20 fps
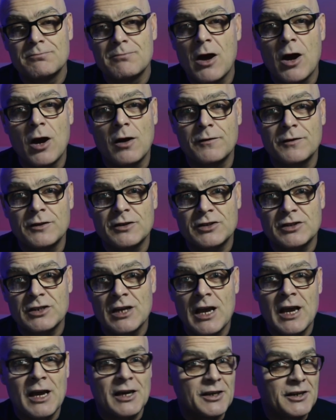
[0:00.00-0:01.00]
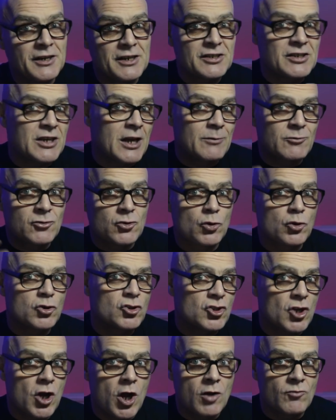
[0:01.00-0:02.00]
And in the same sort
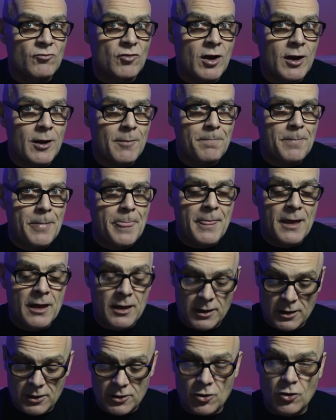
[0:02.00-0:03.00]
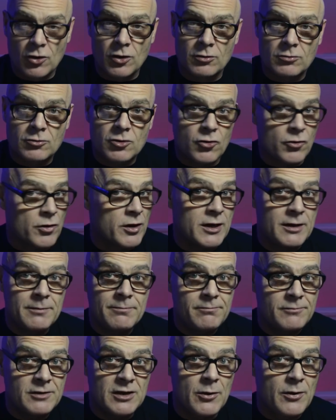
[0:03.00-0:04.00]
of genre, you got
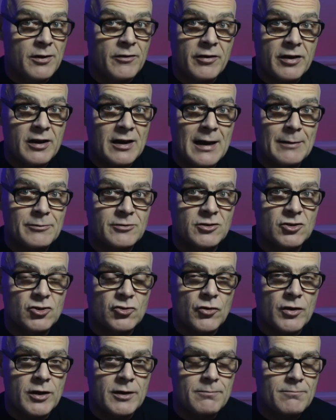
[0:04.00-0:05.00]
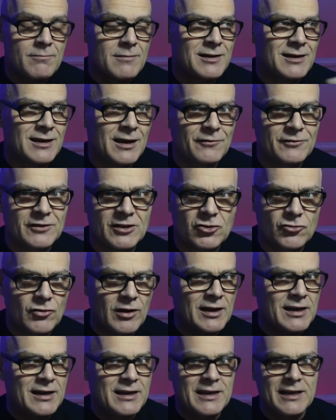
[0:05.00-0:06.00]
Cream, you know, Eric Clapton's Cream. Loved
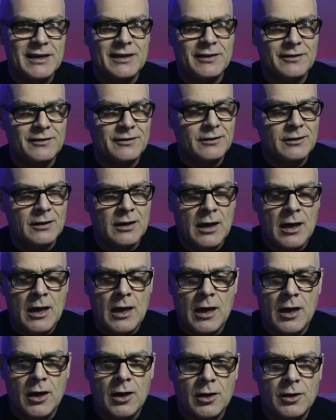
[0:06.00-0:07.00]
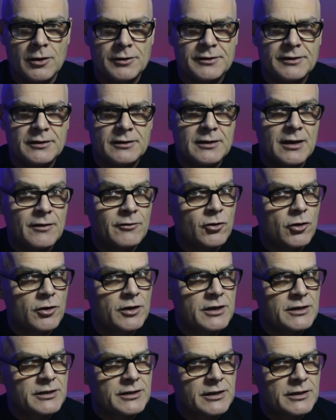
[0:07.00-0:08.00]
Disraeli Gears. Another
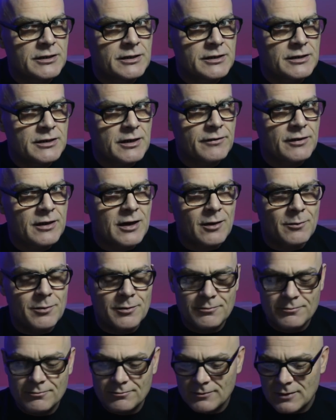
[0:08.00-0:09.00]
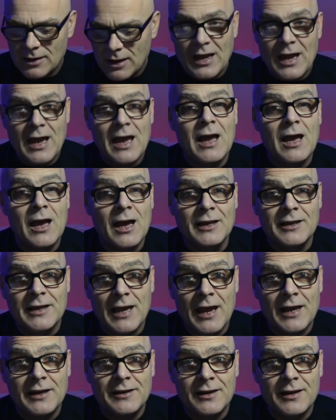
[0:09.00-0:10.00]
1967 album. And
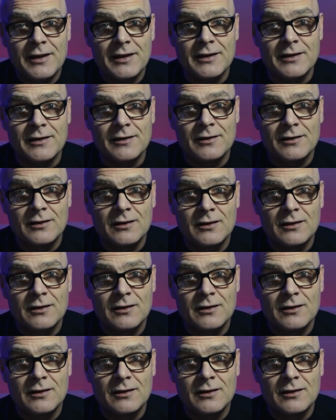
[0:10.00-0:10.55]
Canned Heat.